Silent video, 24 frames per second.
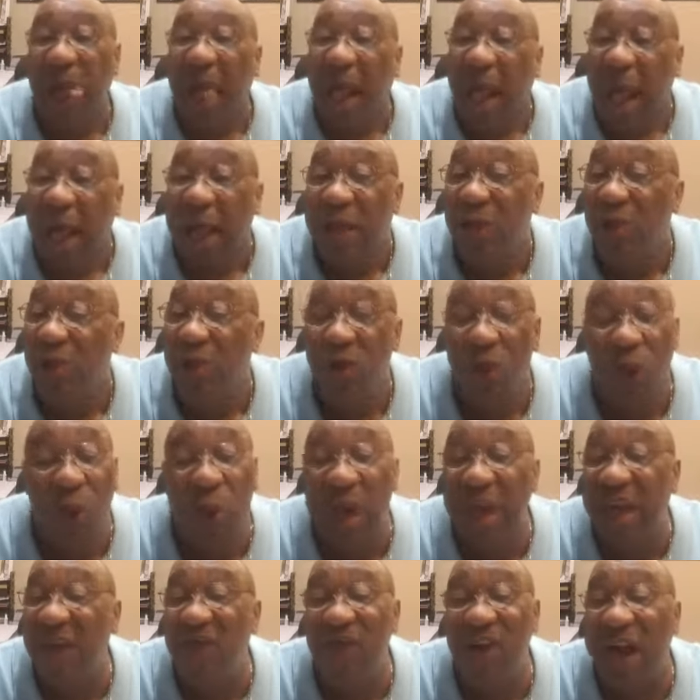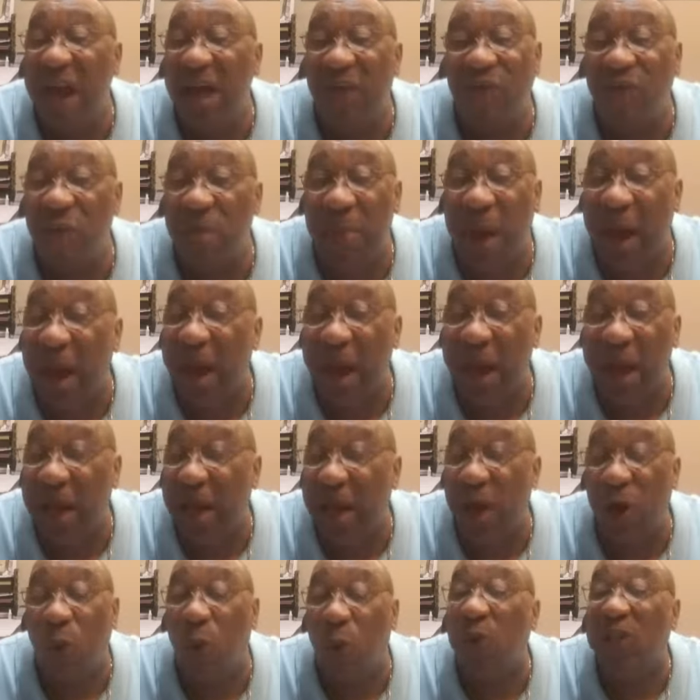And, you know, even after my
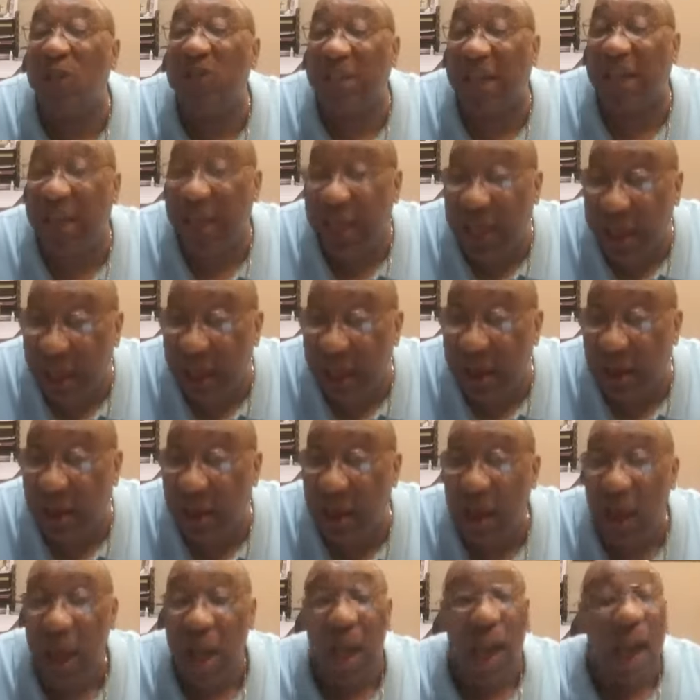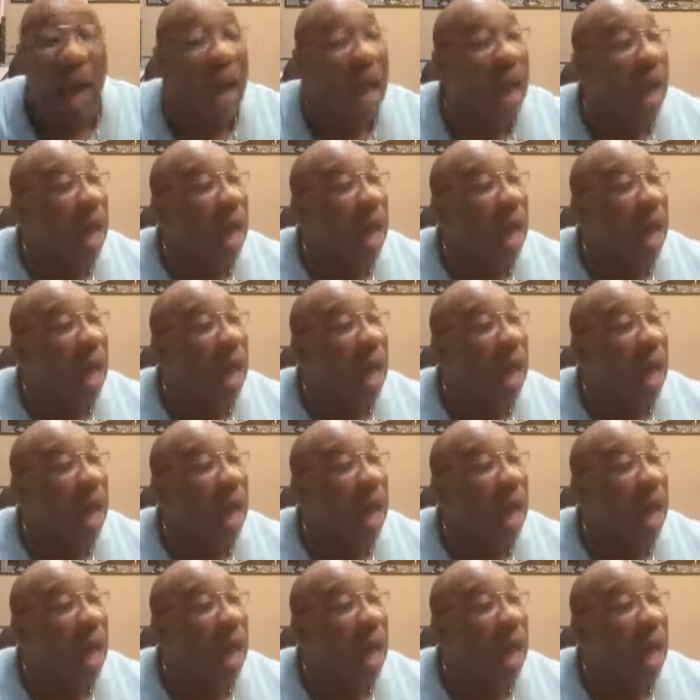ankle was healed, I,